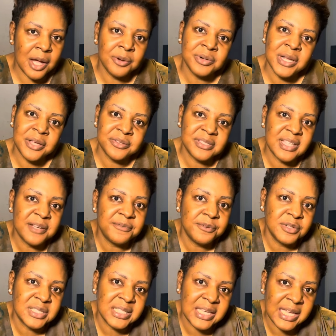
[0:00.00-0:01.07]
i'll now start
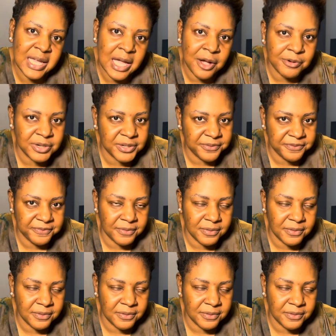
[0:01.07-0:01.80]
48 hour